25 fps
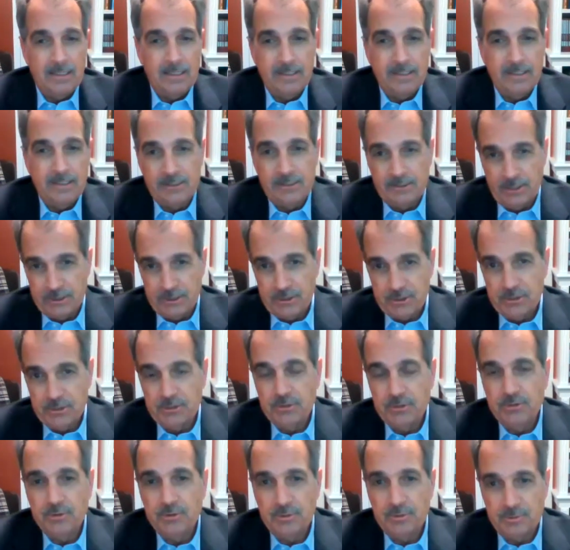in
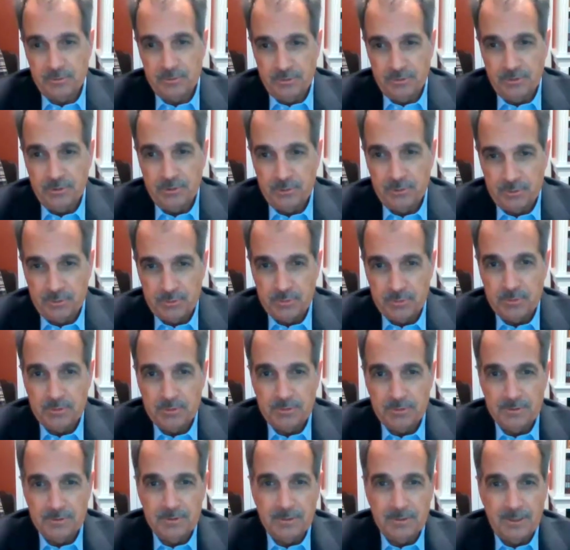addition to the
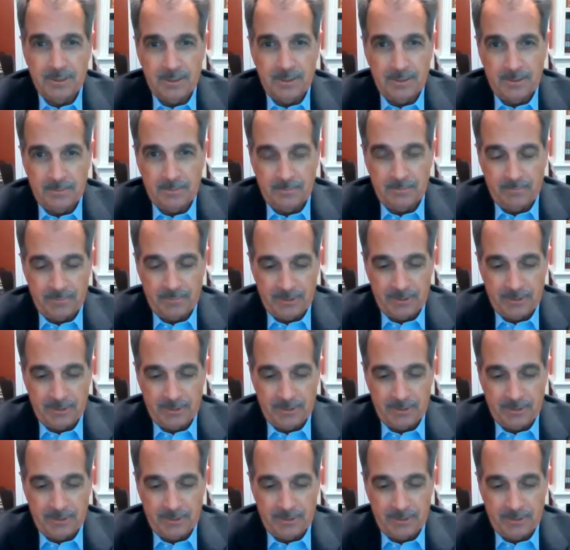usual